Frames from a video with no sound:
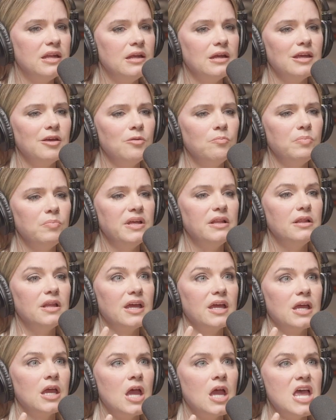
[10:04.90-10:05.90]
it can be
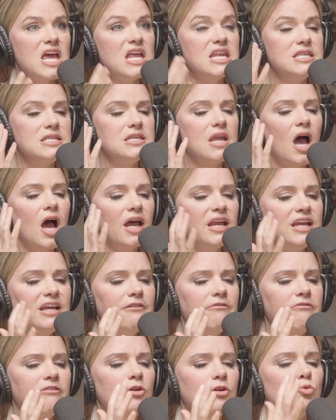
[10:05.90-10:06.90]
like not
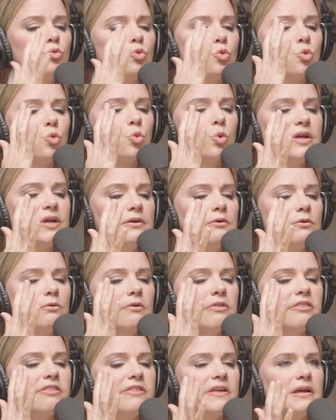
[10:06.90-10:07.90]
even real
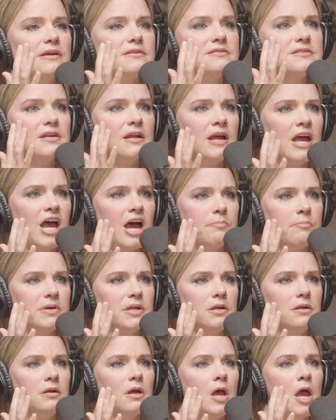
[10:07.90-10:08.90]
things that
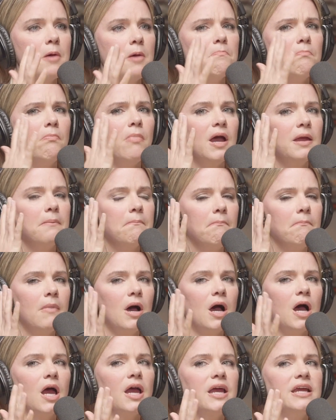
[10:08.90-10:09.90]
happened. My
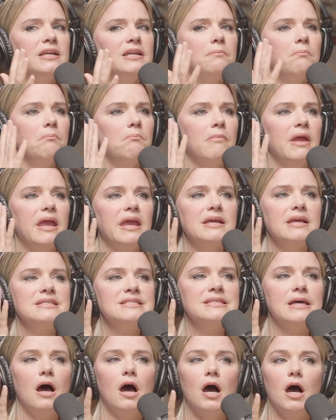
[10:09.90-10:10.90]
mind makes
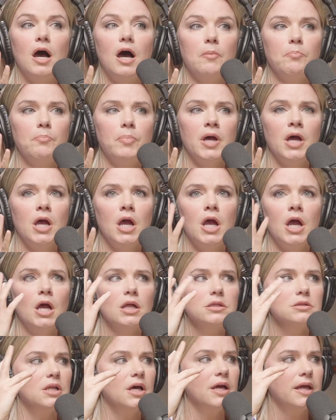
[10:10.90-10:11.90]
up
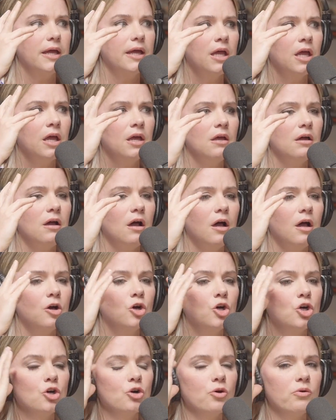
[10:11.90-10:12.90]
like
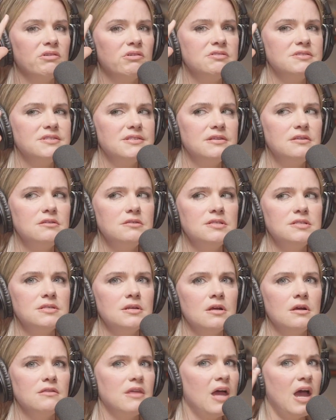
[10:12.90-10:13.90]
occurrences
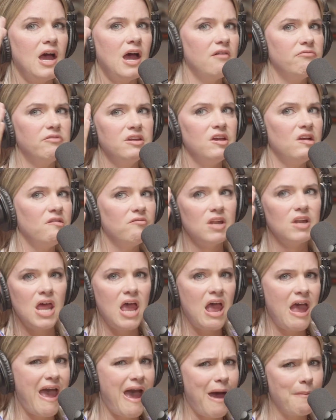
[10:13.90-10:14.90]
that haven't even
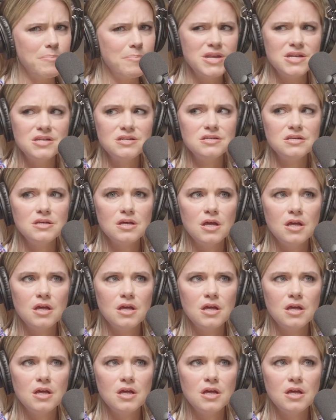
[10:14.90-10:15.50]
happened,